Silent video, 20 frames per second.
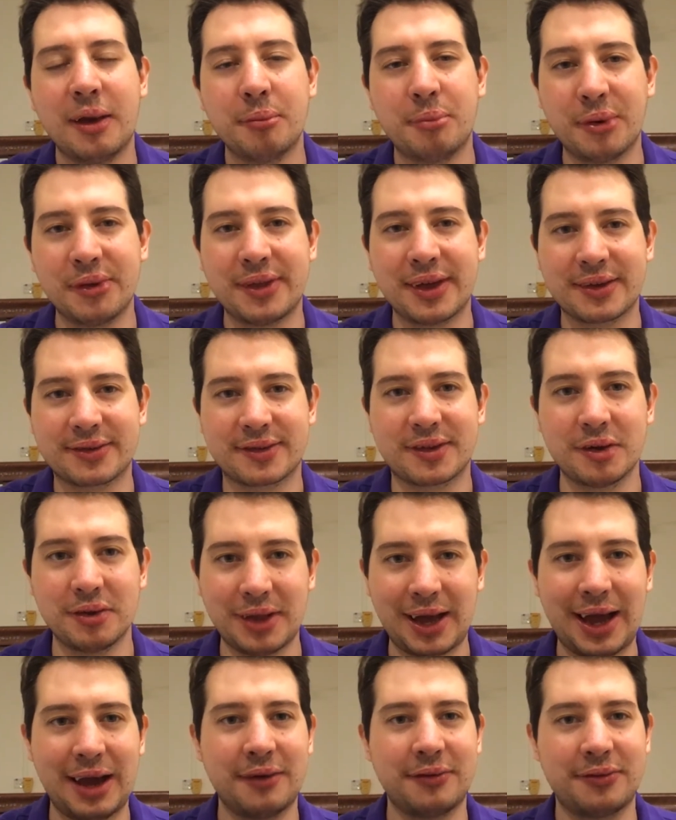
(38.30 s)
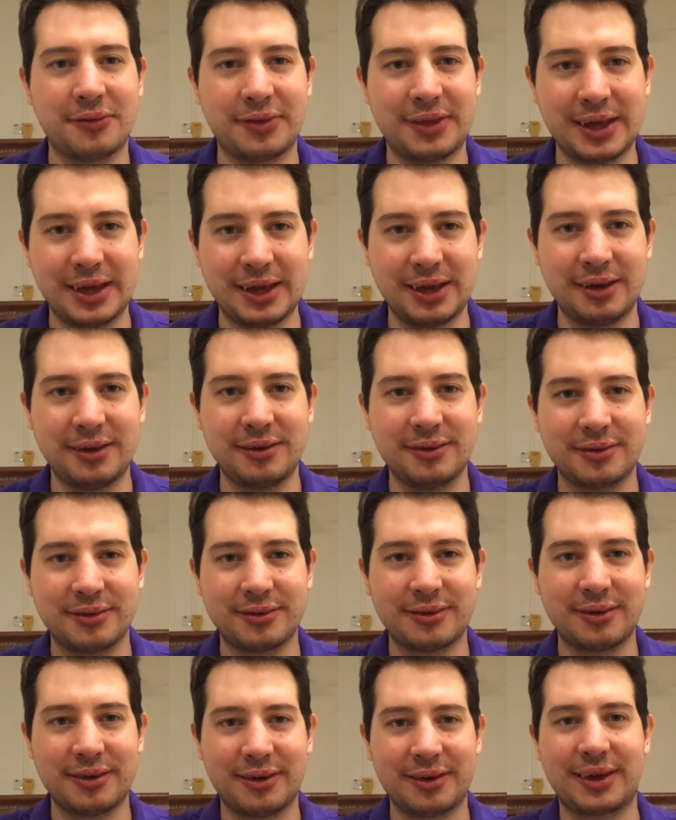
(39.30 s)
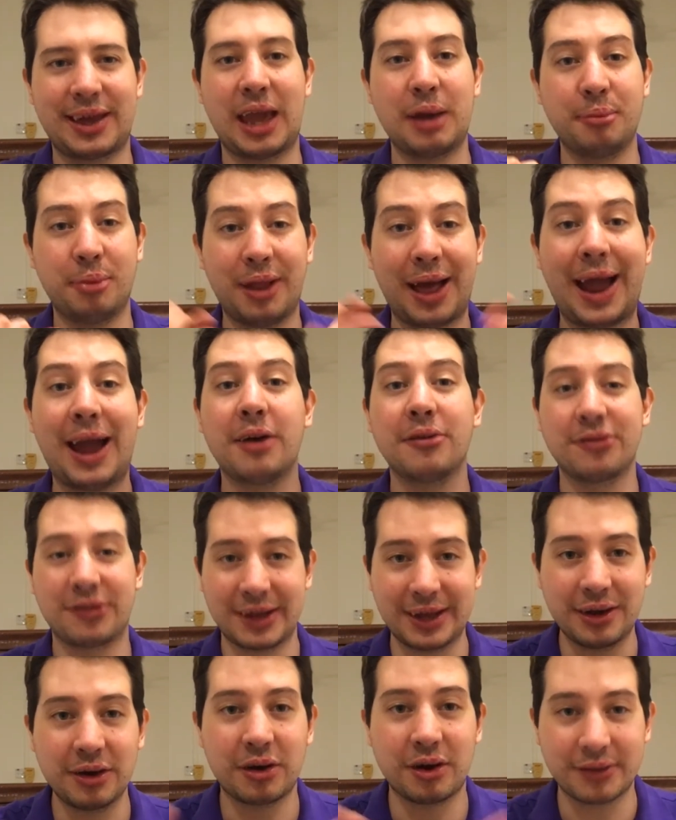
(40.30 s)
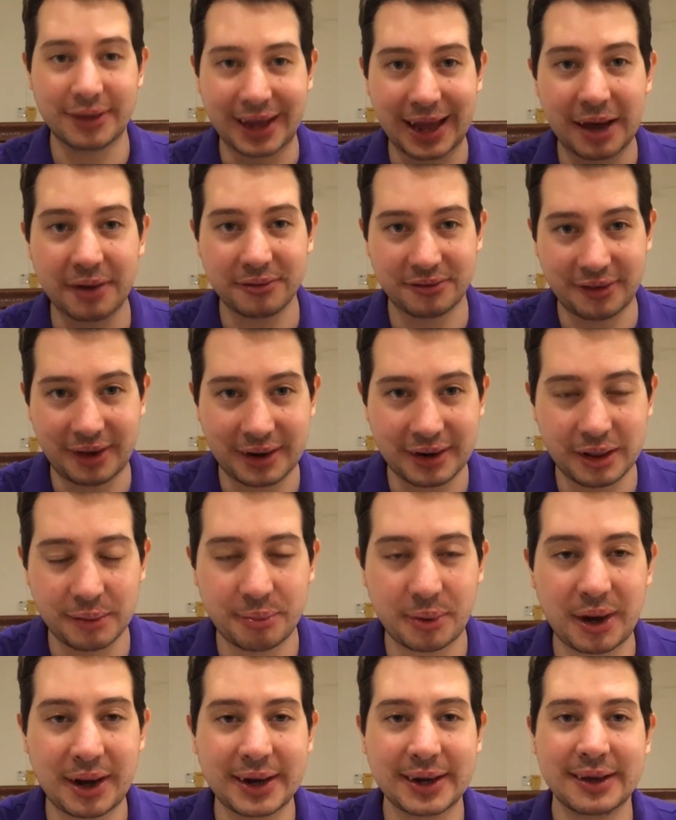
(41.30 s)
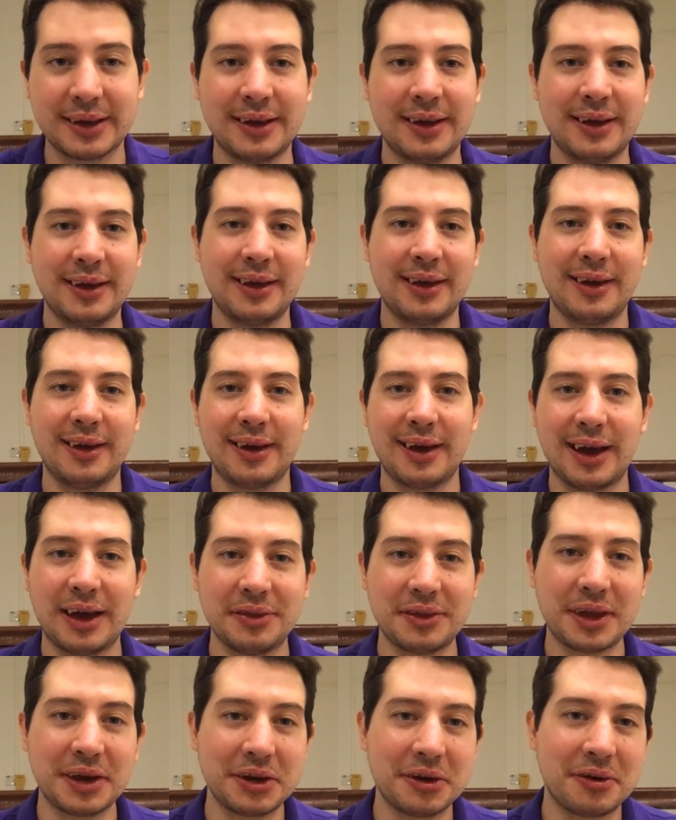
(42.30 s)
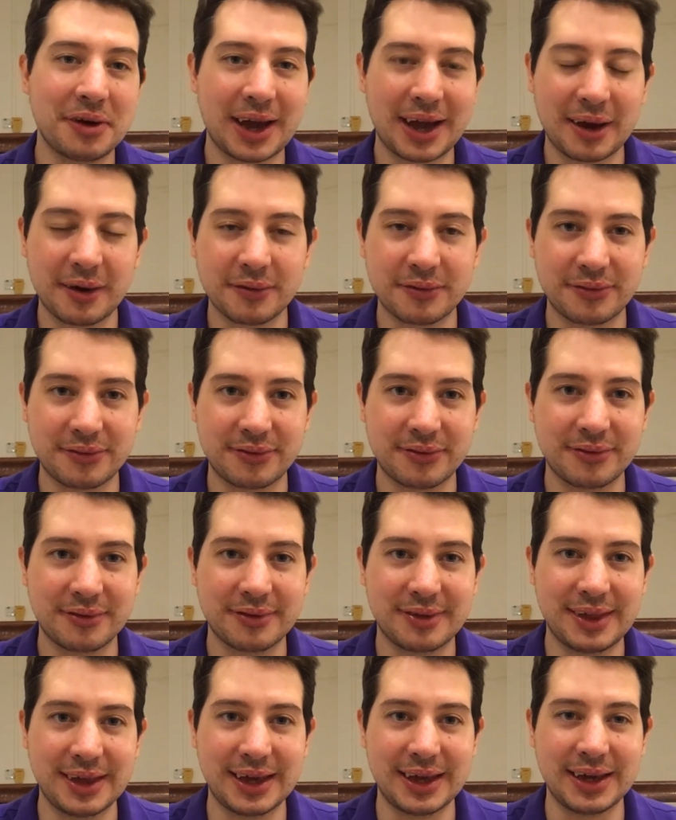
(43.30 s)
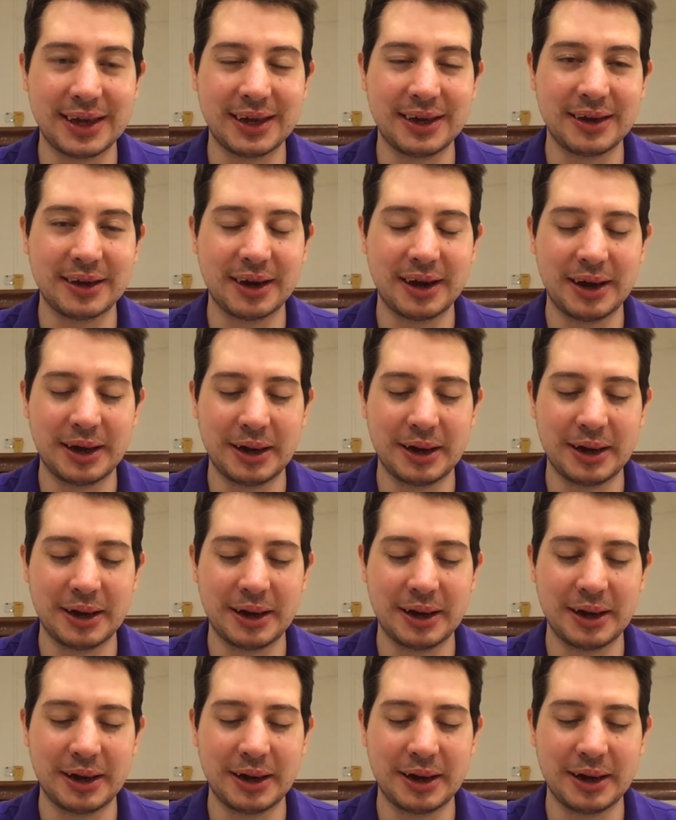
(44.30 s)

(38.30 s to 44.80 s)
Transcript: but they still have the cable housing on the outside of the bike. And then you have the